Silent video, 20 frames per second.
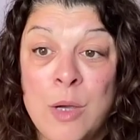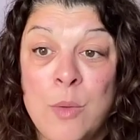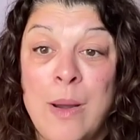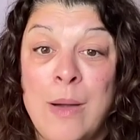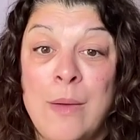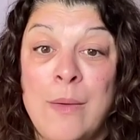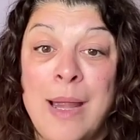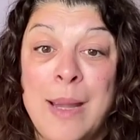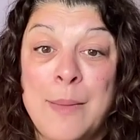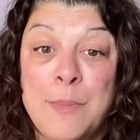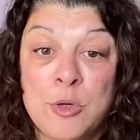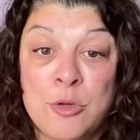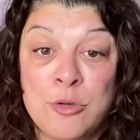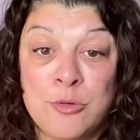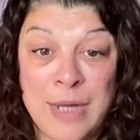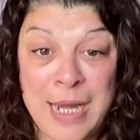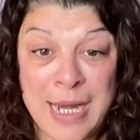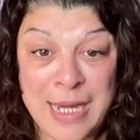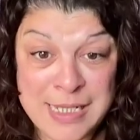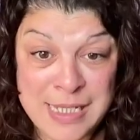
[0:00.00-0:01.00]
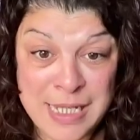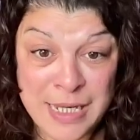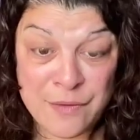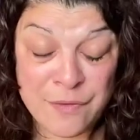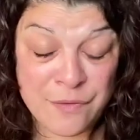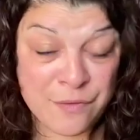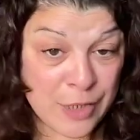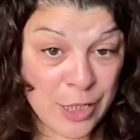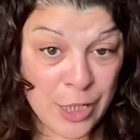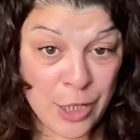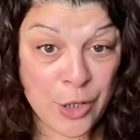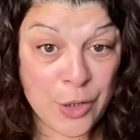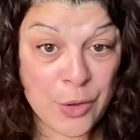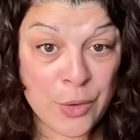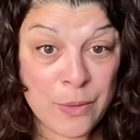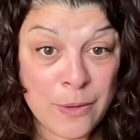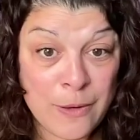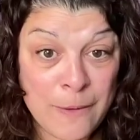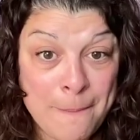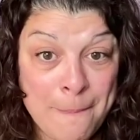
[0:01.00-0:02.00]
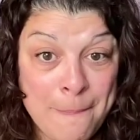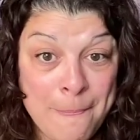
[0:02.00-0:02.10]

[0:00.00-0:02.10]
where I'm creating flow,